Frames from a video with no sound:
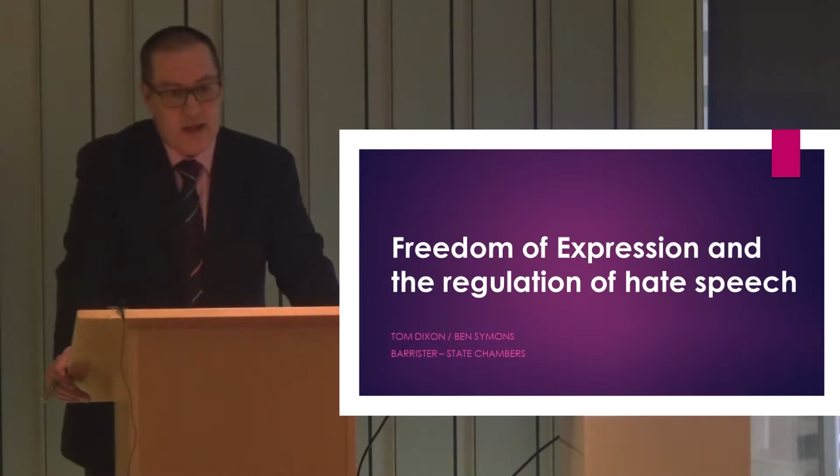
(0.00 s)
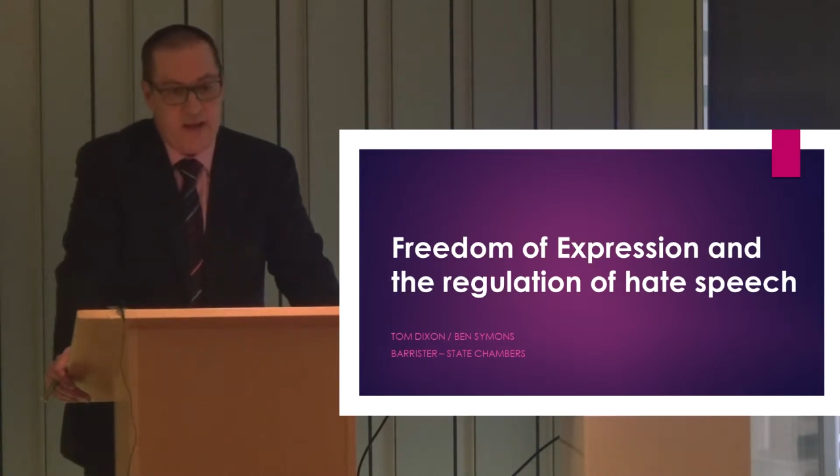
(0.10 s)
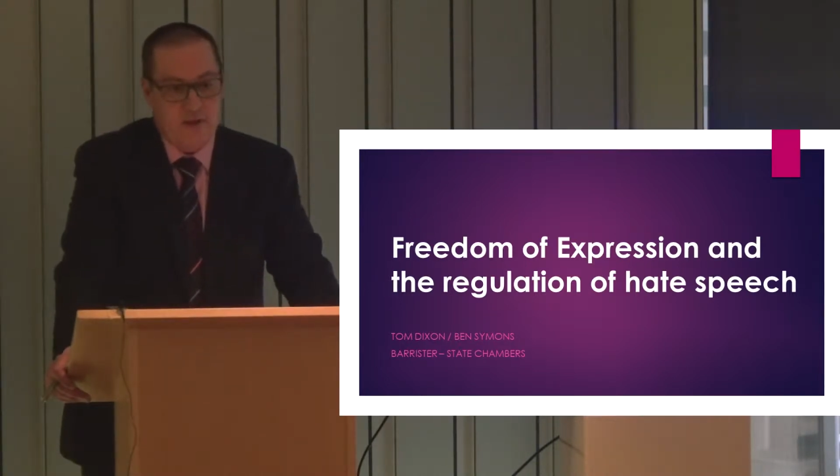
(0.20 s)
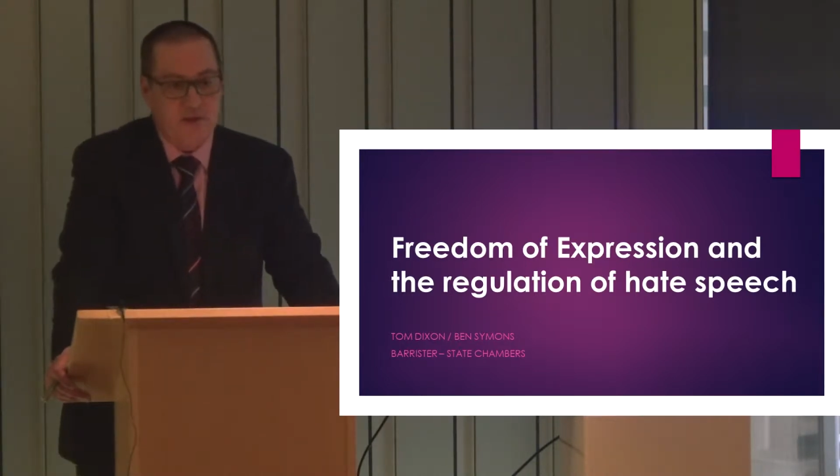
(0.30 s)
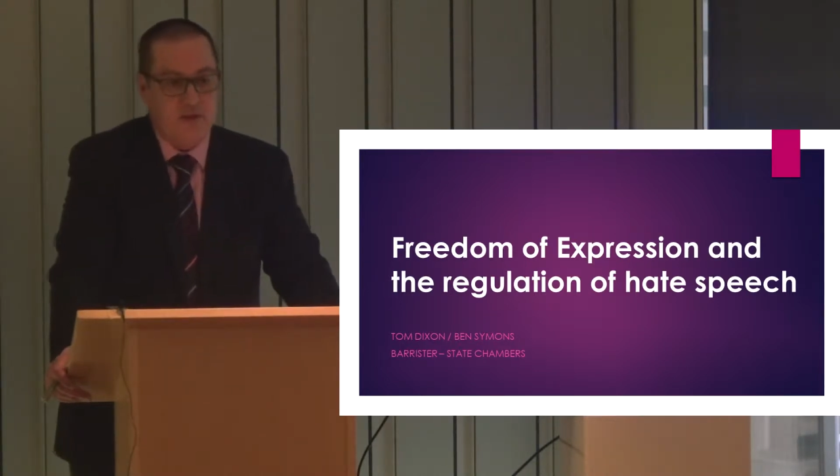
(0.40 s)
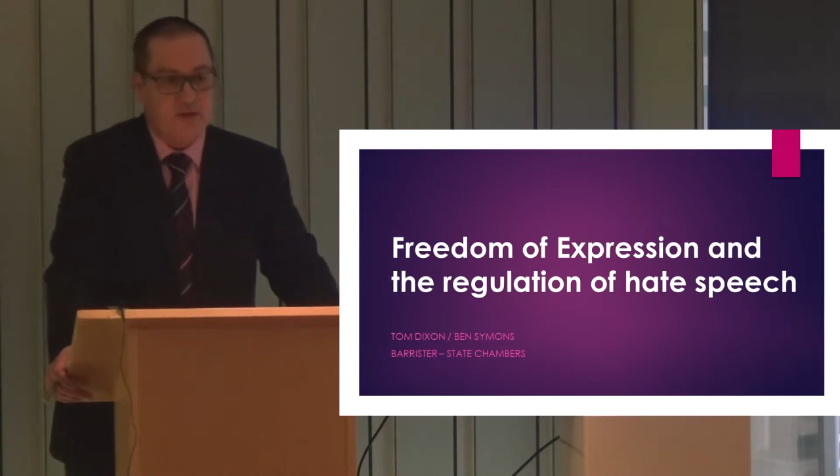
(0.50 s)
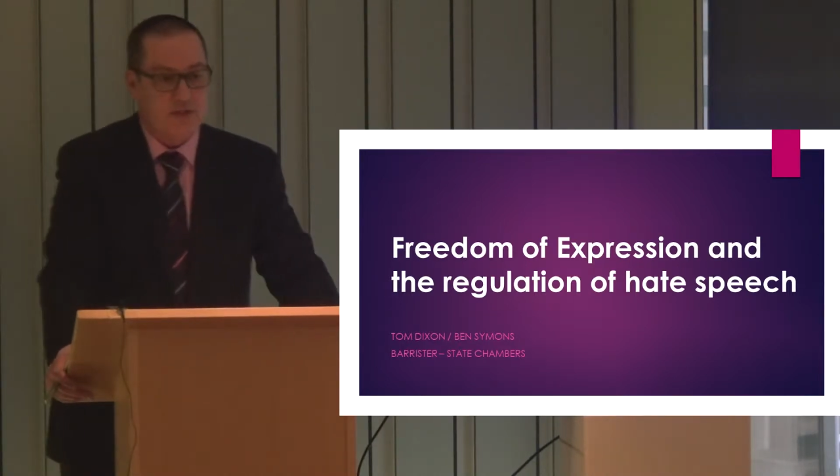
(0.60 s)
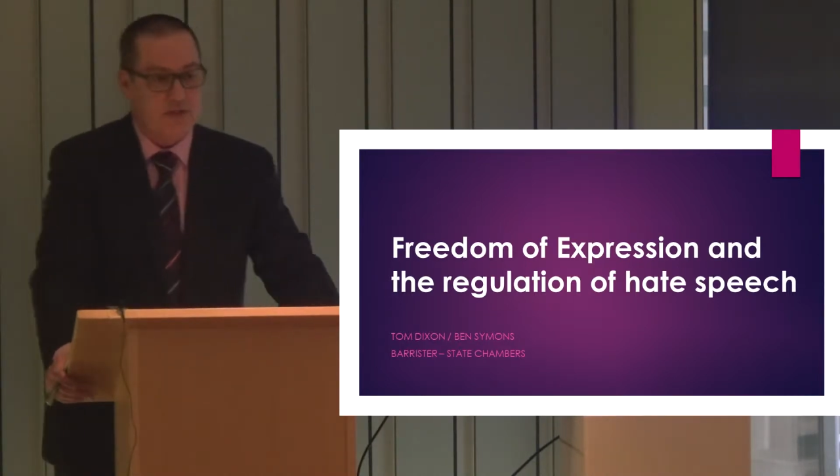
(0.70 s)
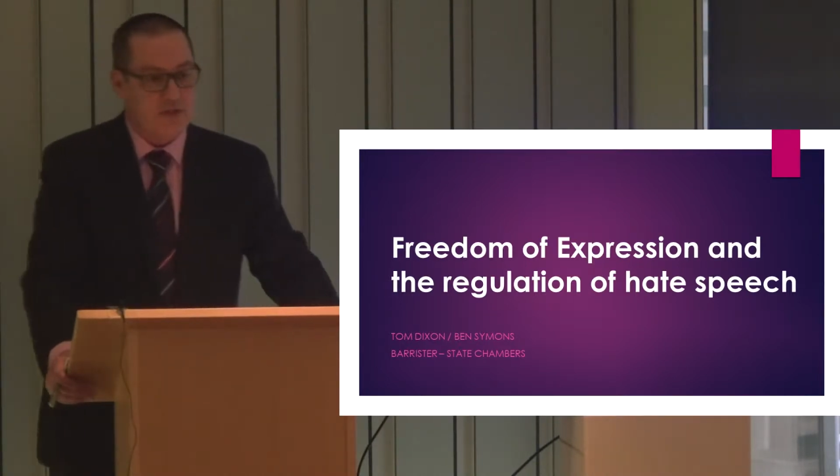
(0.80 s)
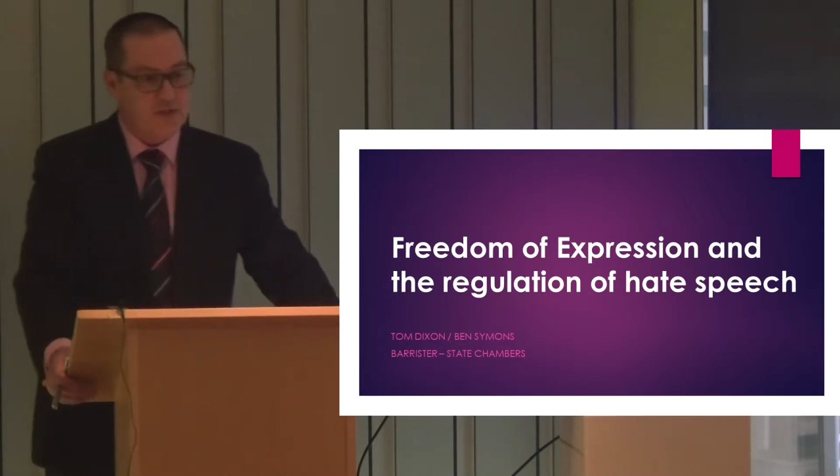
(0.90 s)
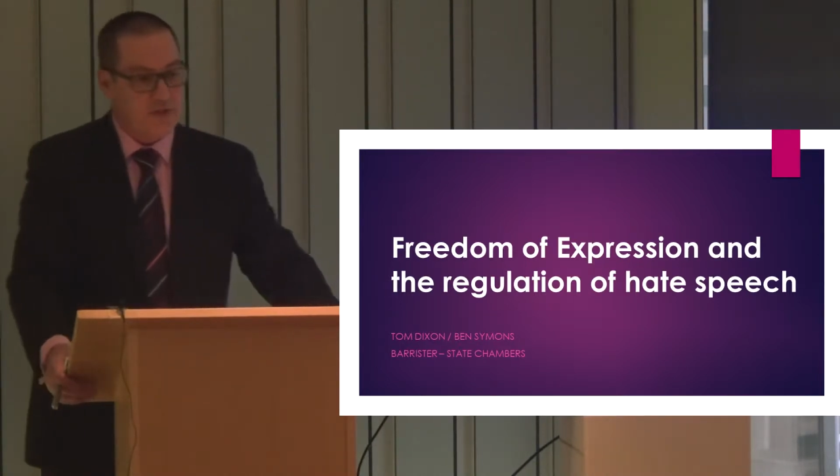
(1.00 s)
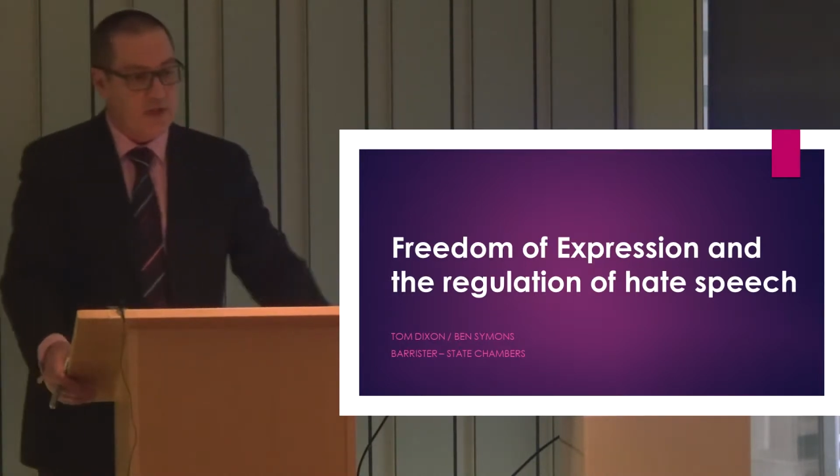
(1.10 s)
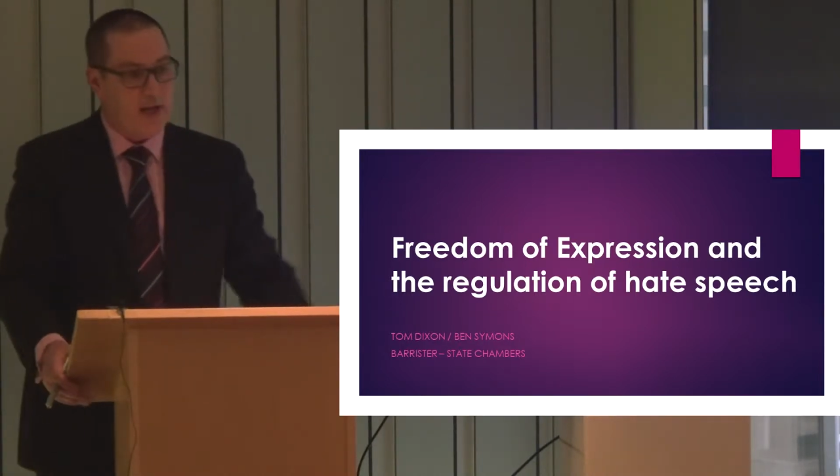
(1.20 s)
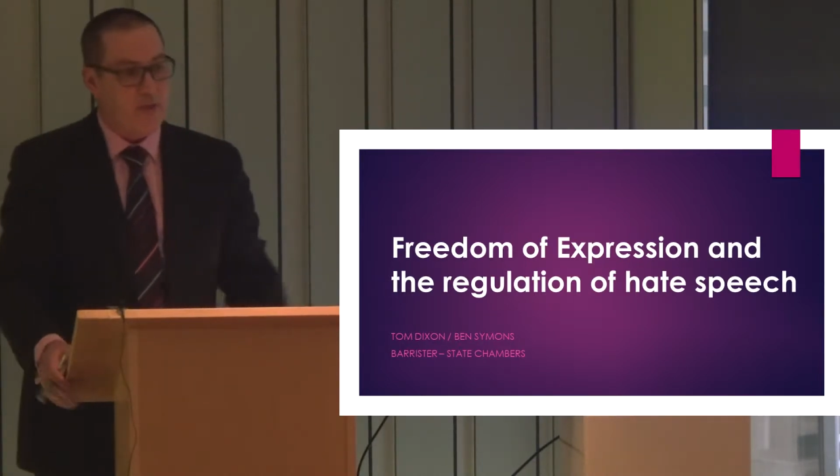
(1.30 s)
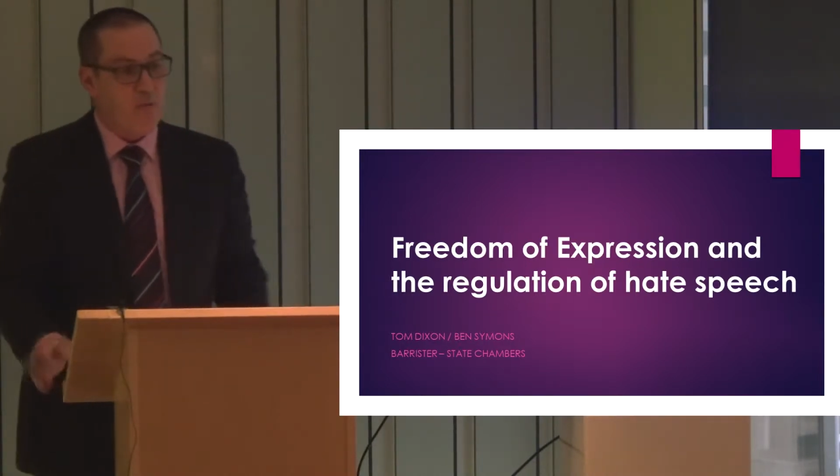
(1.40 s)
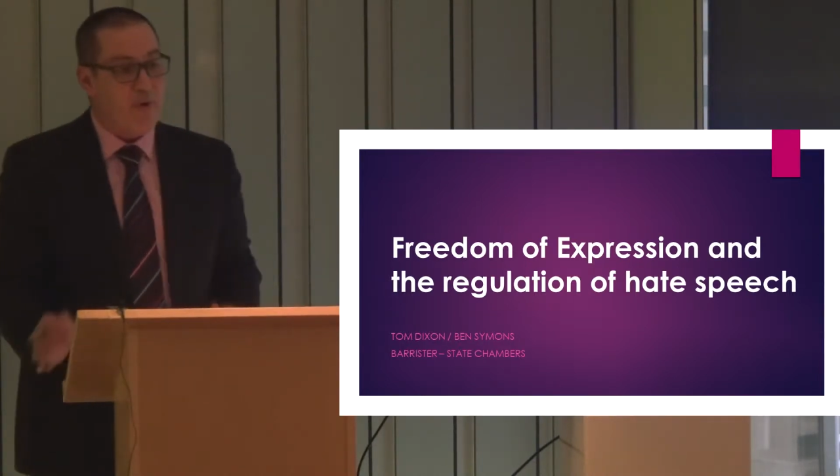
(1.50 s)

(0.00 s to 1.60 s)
and this is the